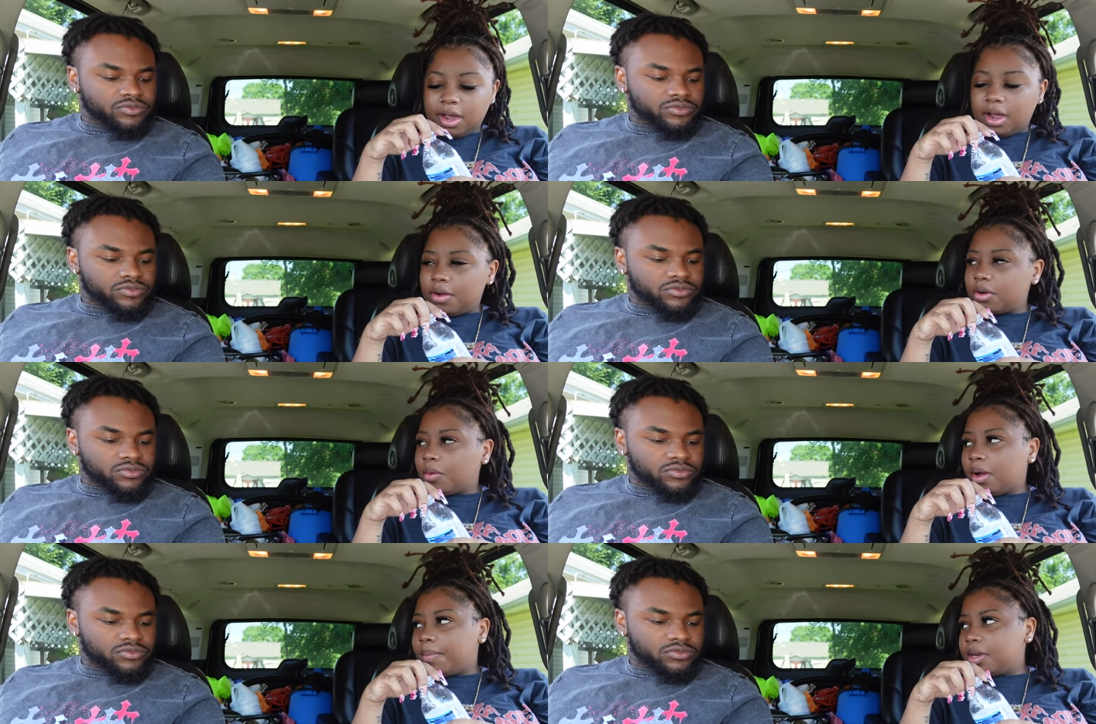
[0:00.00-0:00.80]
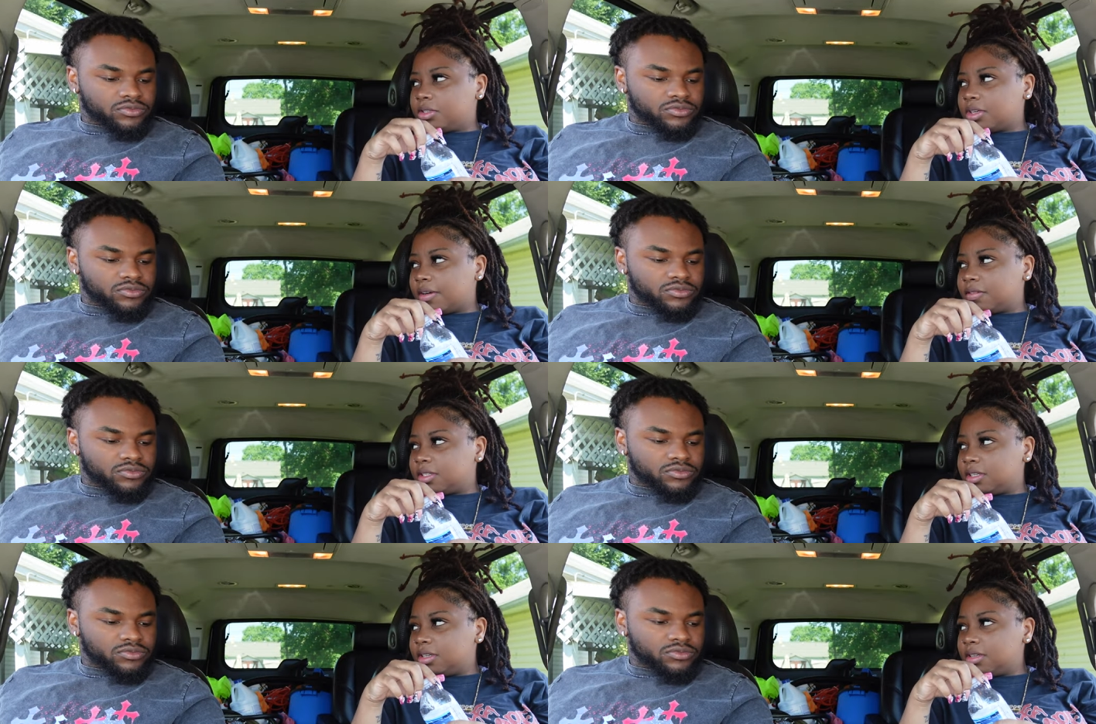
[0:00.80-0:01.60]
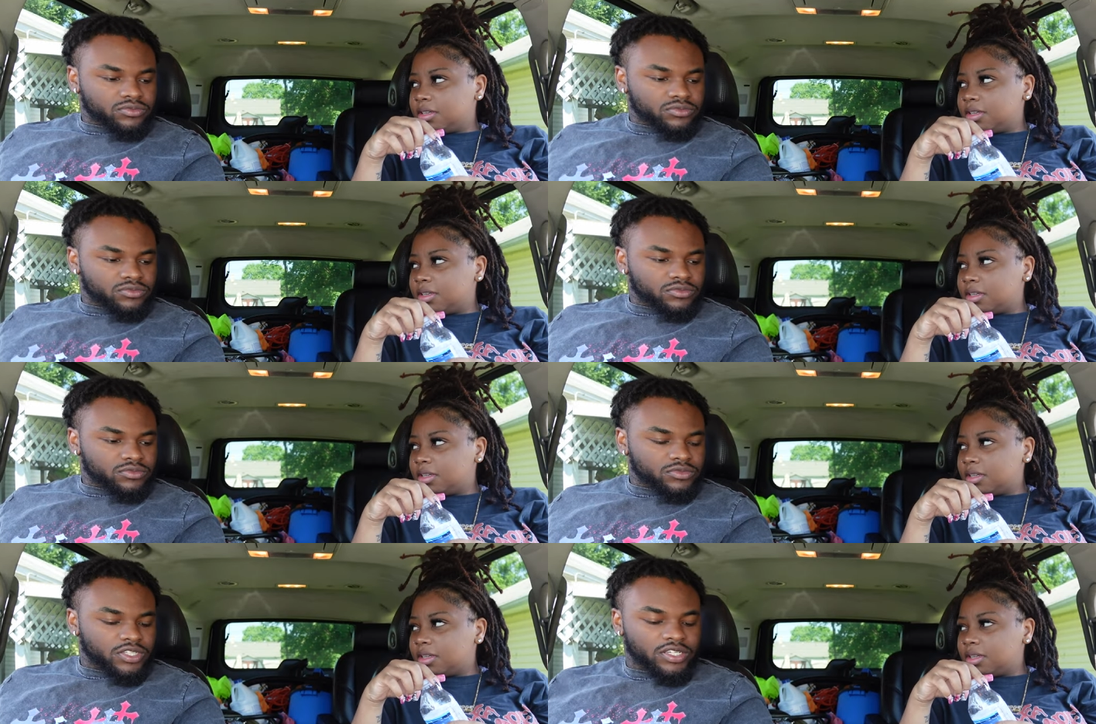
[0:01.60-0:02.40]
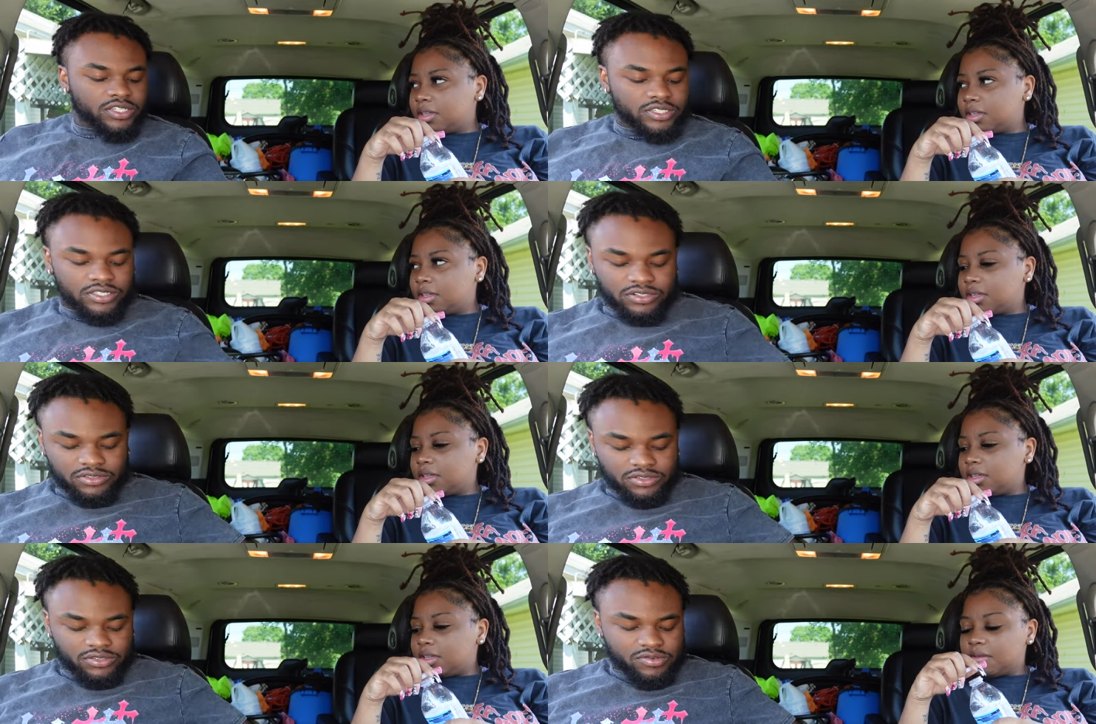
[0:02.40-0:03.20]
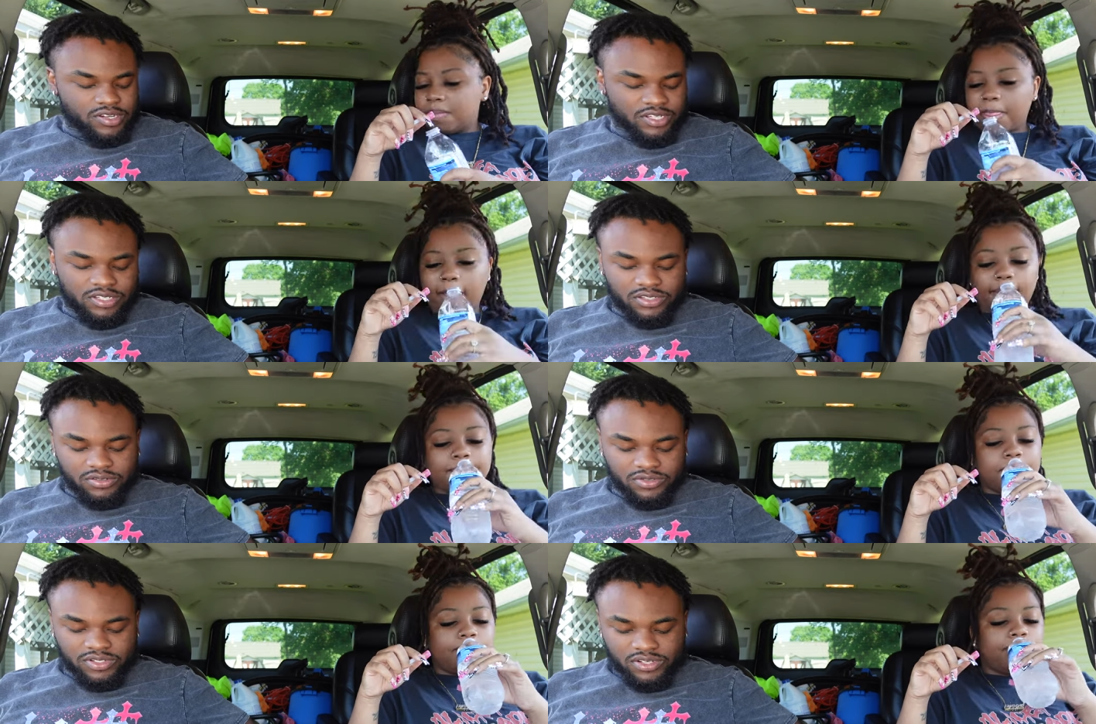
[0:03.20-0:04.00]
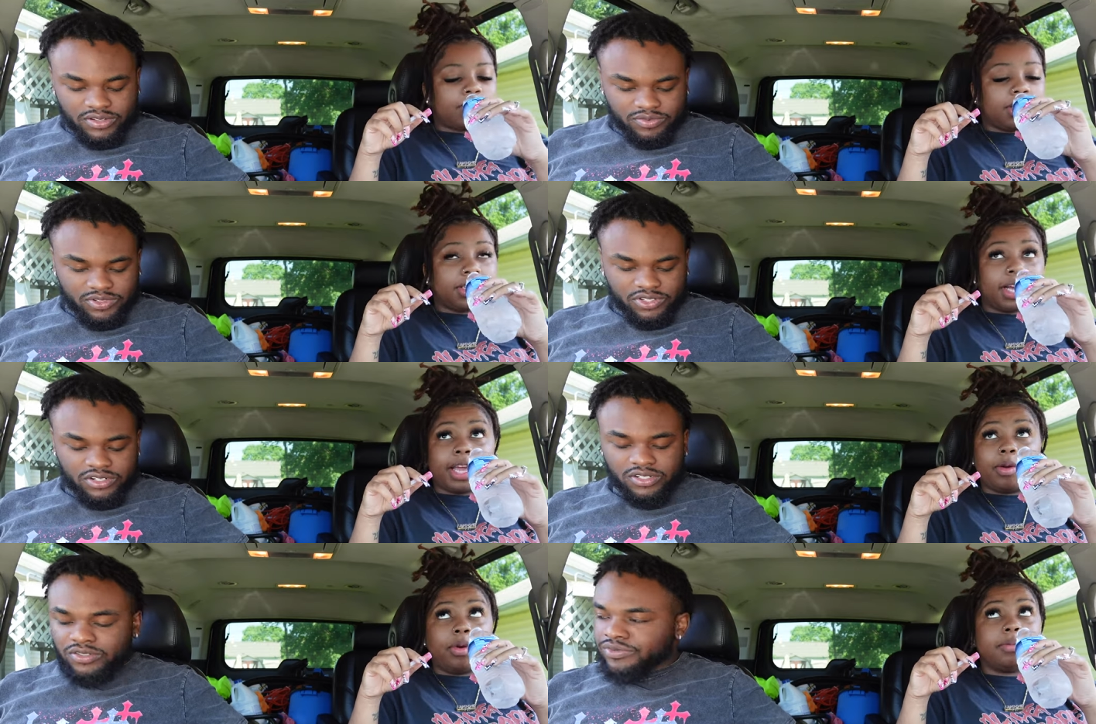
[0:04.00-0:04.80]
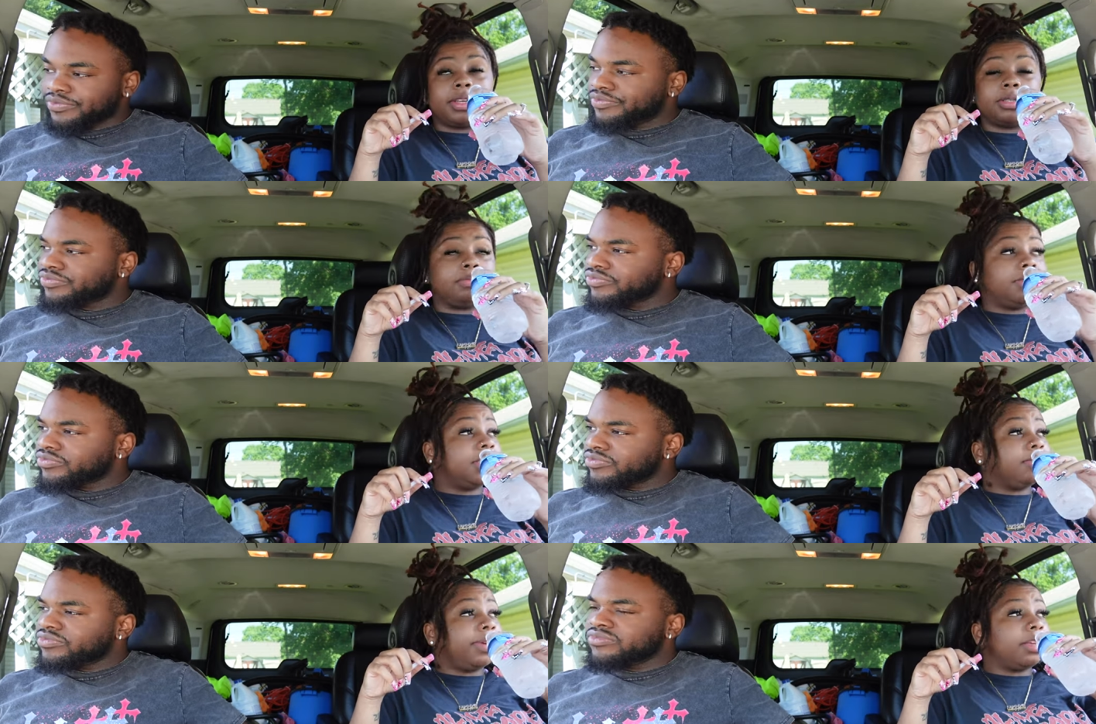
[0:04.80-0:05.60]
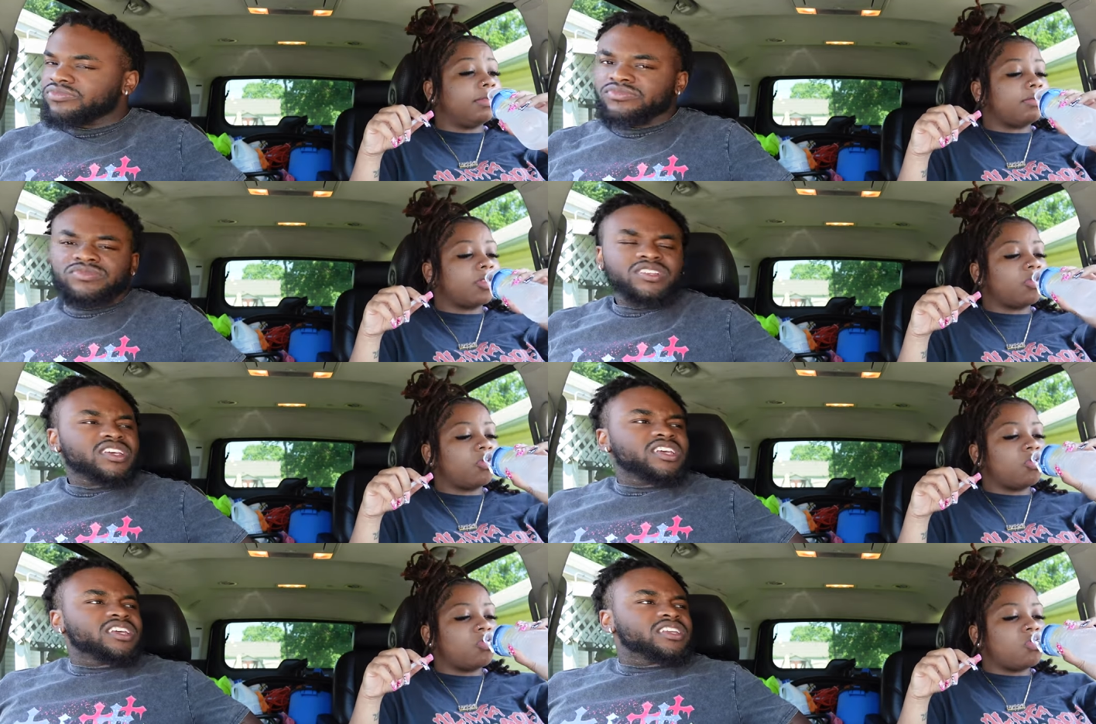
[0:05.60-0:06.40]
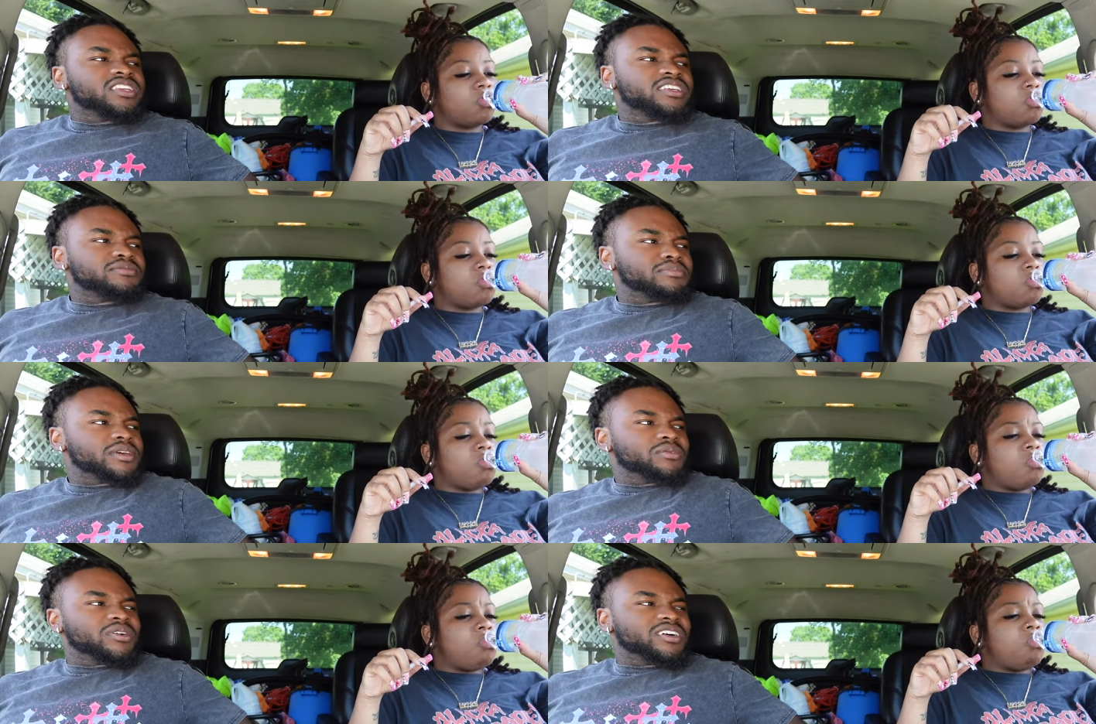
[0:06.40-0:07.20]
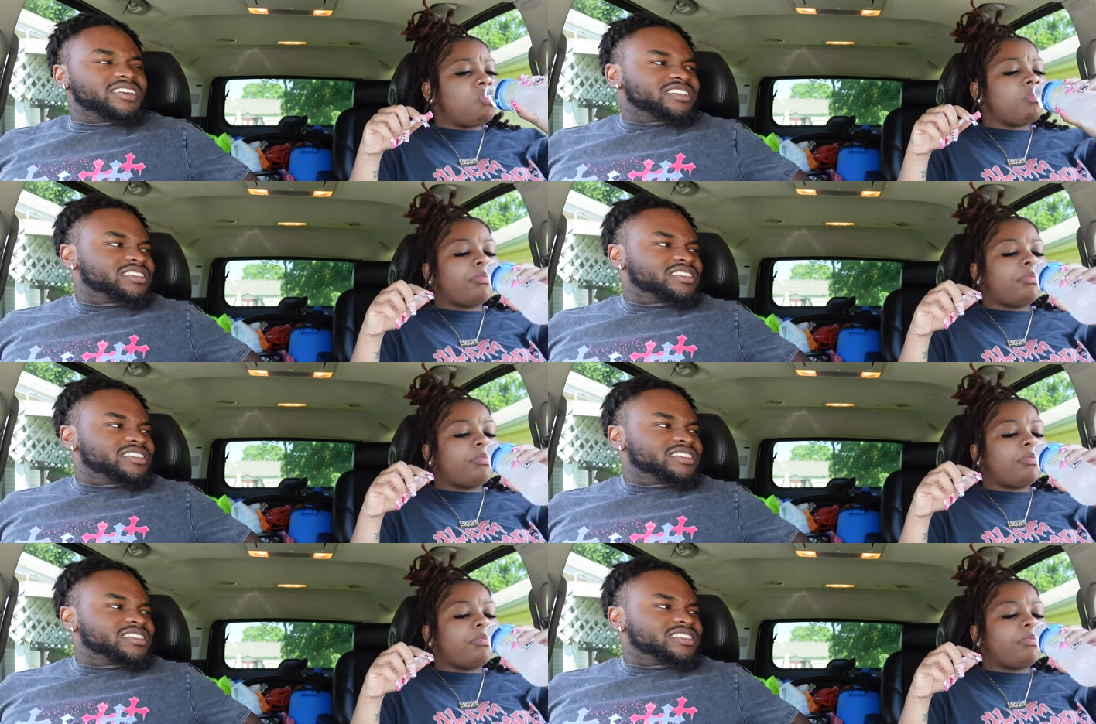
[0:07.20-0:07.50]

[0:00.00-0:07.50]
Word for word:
Speaker 1: I don't know why I'm in the driver's seat.
Speaker 2: Yeah, I don't know why either. What's
Speaker 1: up? Cause I can't whip this big.
Speaker 2: This big what?